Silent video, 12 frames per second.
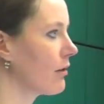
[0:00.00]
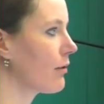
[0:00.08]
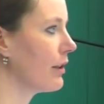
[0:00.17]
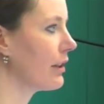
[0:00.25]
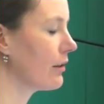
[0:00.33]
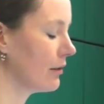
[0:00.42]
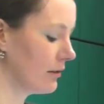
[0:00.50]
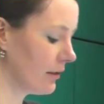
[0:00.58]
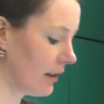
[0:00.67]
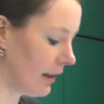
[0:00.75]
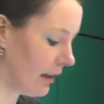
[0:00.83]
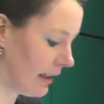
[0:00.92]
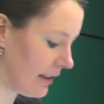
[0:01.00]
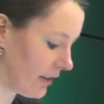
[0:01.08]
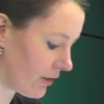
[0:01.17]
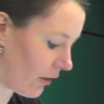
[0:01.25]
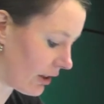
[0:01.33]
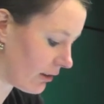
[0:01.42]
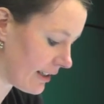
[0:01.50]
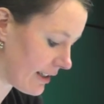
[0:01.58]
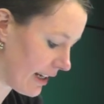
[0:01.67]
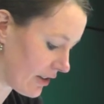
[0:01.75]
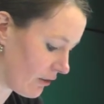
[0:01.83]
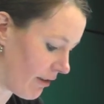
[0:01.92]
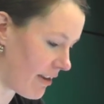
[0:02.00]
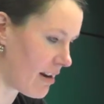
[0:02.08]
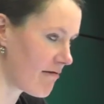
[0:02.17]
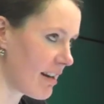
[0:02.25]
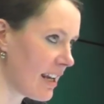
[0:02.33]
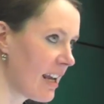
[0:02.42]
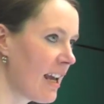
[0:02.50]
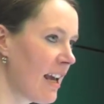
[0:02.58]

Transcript: critical and historical international theory,